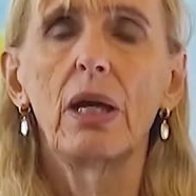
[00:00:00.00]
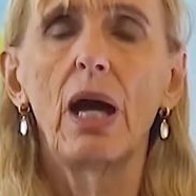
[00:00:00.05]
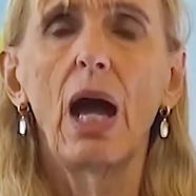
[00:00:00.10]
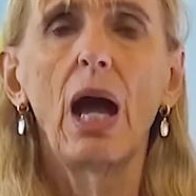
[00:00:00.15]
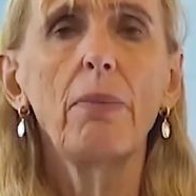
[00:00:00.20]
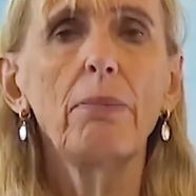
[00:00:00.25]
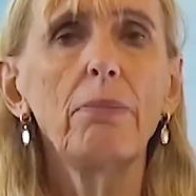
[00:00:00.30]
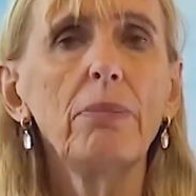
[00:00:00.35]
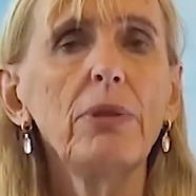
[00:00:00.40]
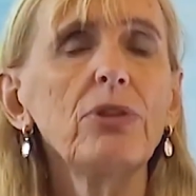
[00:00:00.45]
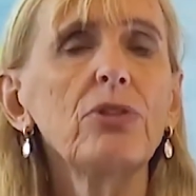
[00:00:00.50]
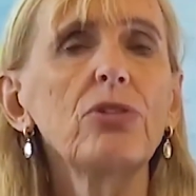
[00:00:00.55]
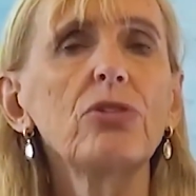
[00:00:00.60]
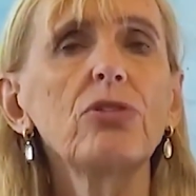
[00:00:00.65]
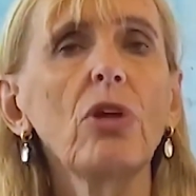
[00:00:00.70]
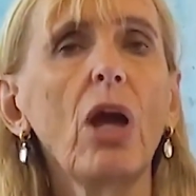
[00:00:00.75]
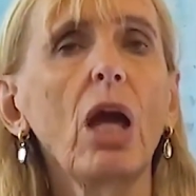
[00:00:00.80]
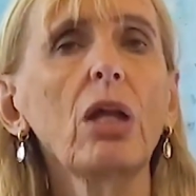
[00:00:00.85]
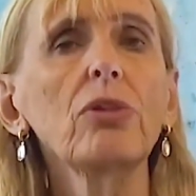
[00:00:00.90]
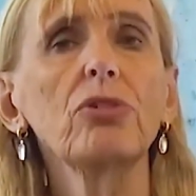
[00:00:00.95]
I
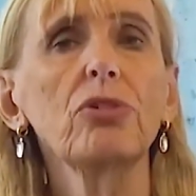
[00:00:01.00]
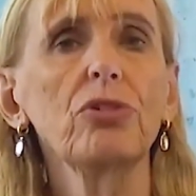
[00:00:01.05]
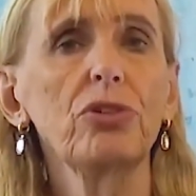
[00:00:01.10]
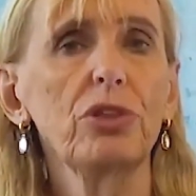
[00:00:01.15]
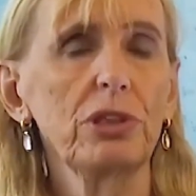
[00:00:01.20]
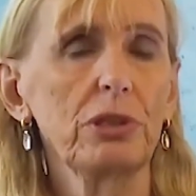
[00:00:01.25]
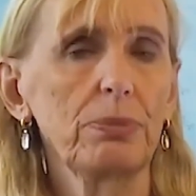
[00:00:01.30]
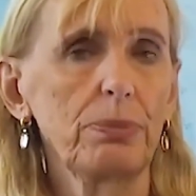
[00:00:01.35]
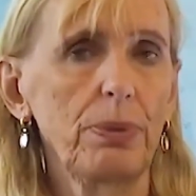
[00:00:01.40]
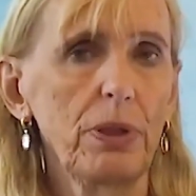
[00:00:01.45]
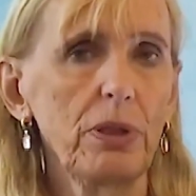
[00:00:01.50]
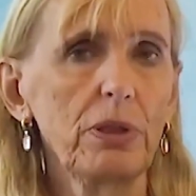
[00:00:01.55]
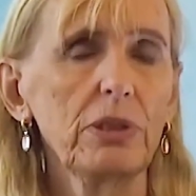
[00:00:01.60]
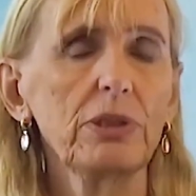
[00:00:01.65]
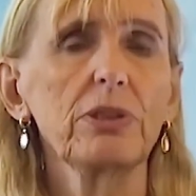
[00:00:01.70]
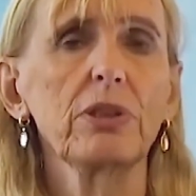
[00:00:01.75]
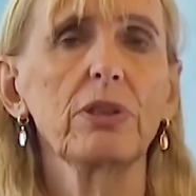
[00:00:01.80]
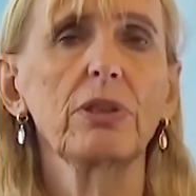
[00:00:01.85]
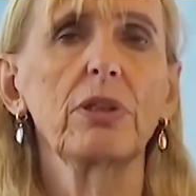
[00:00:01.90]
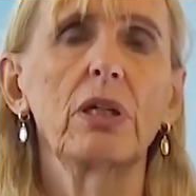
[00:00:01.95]
misjudged this
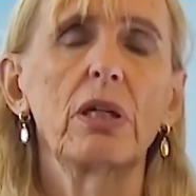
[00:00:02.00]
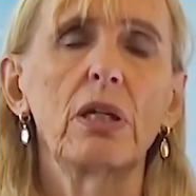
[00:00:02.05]
person.